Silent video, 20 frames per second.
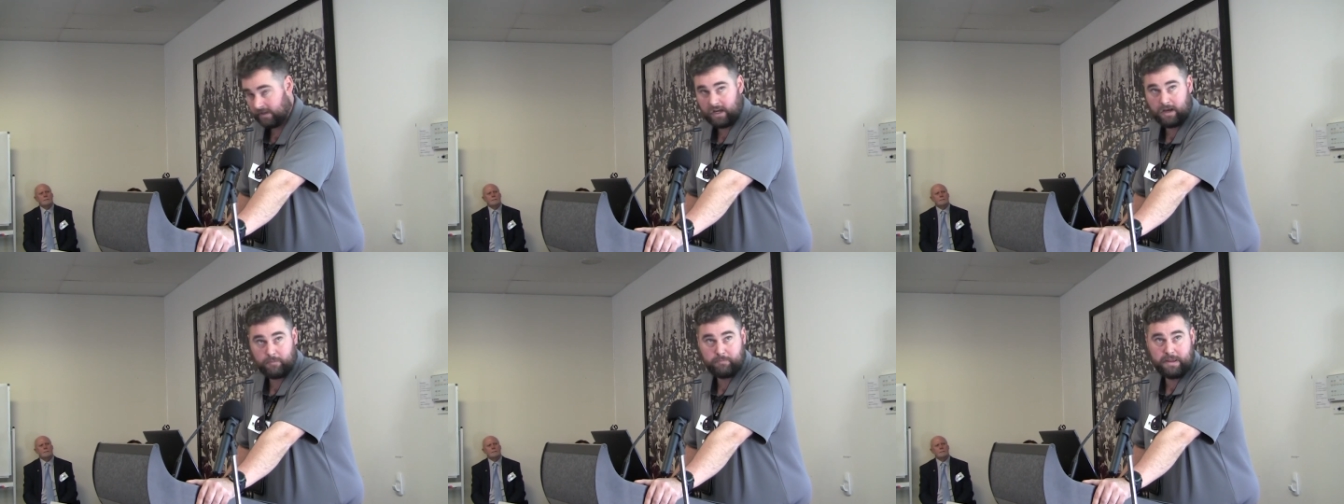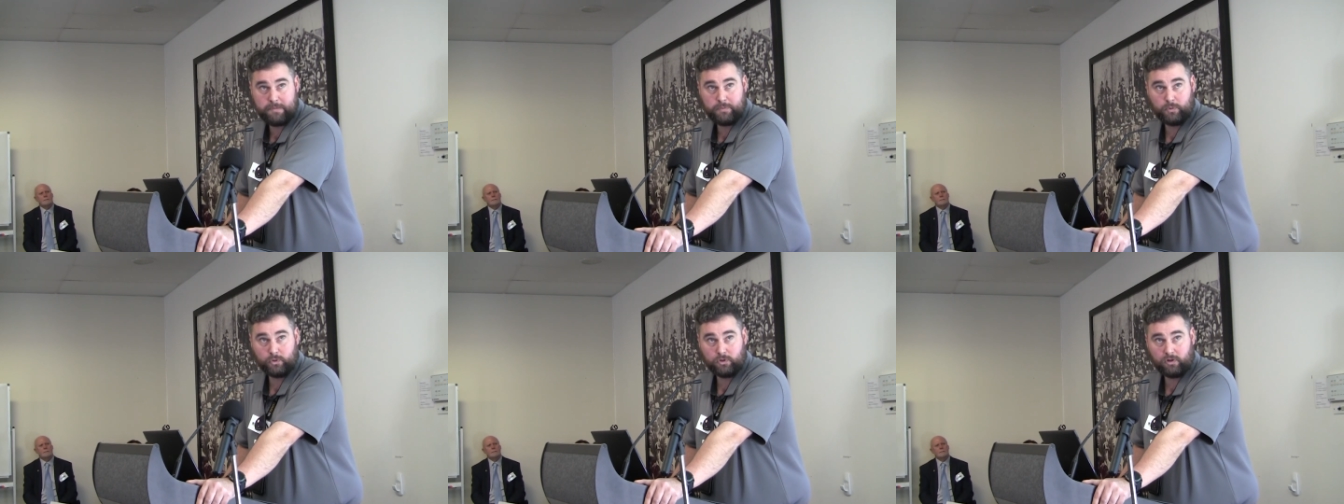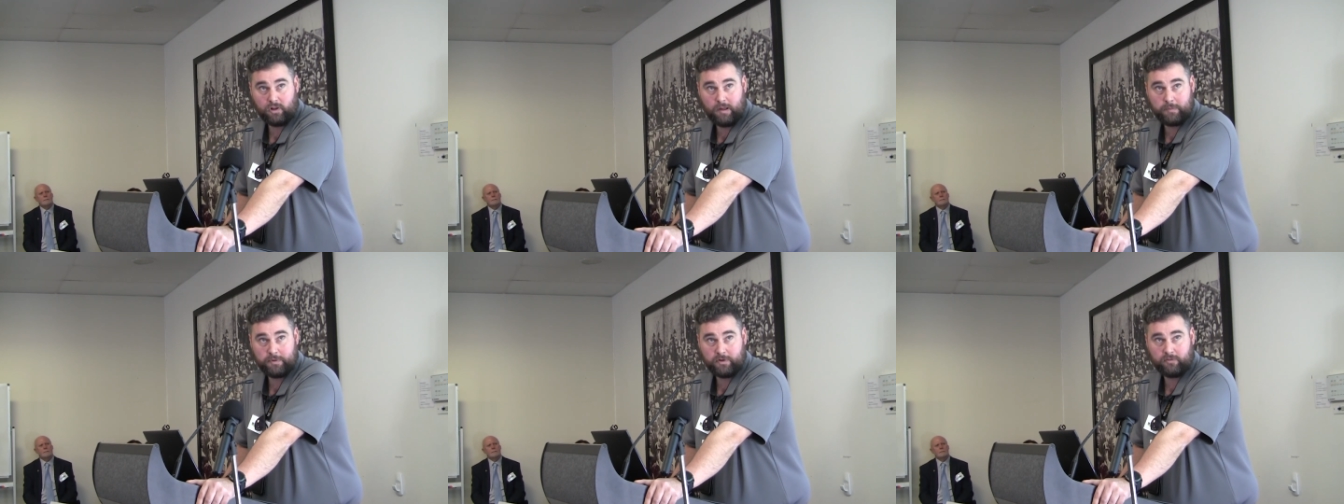Are people
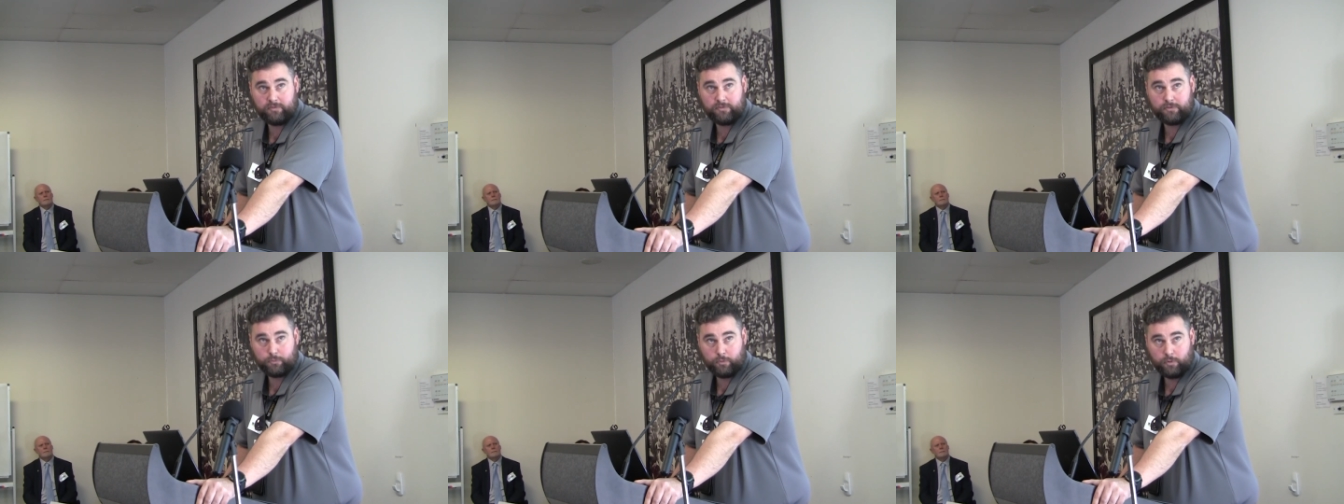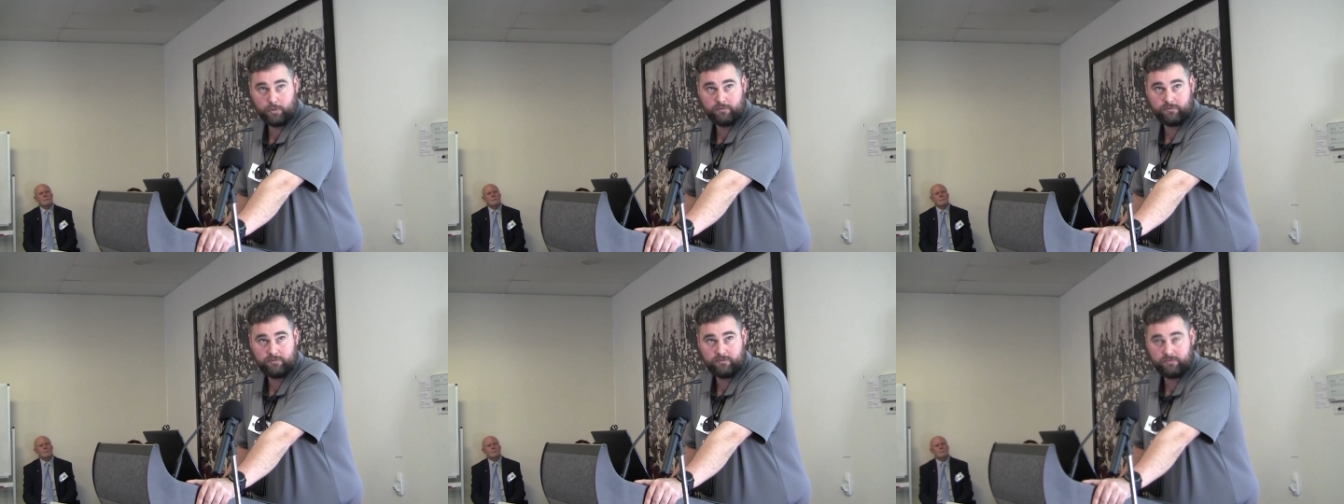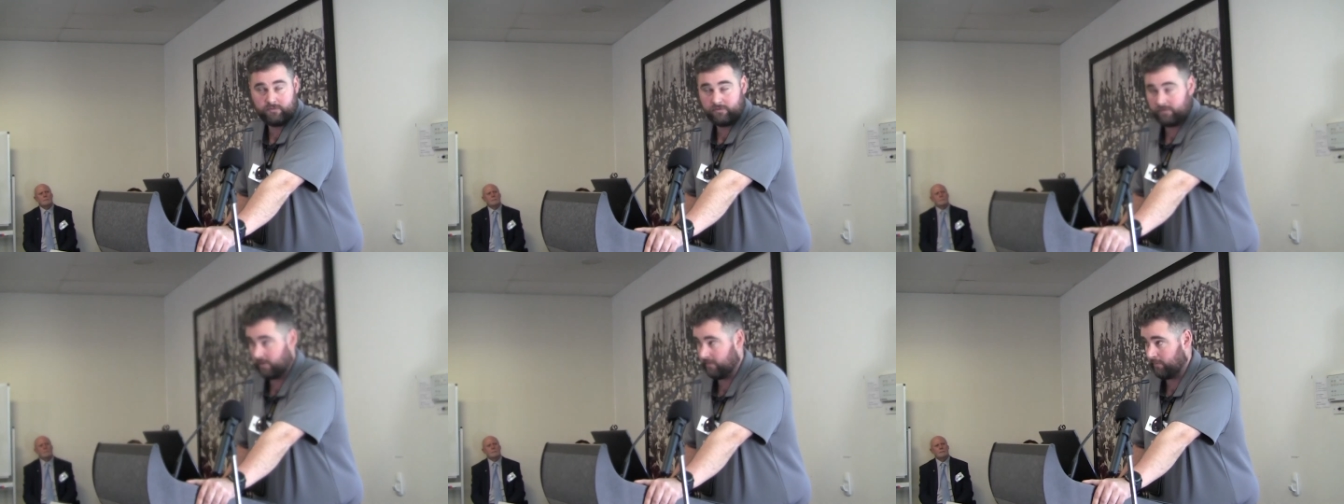climbing off the
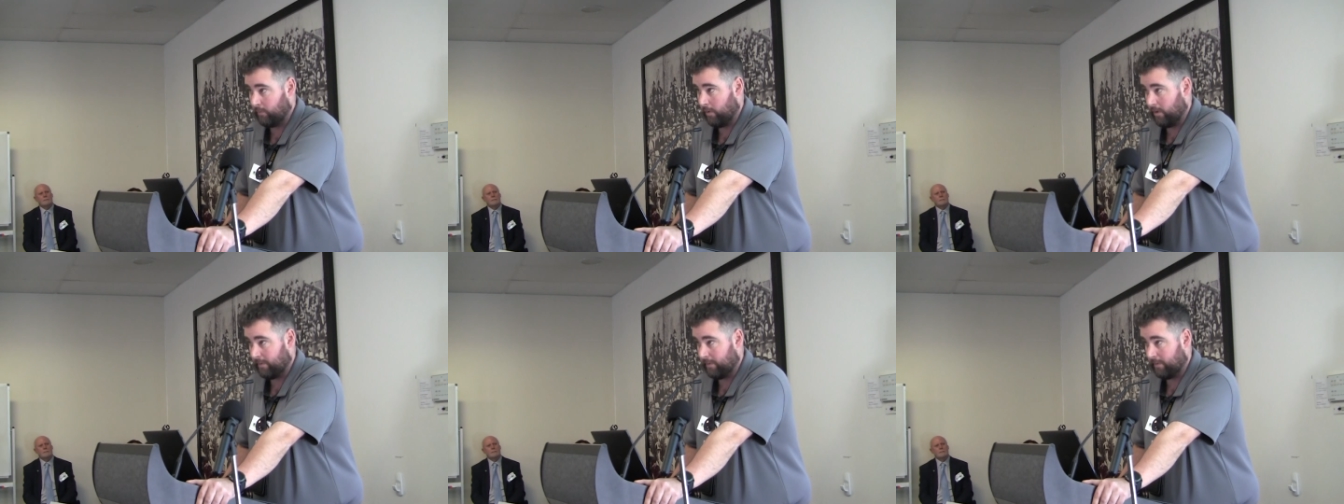roof of a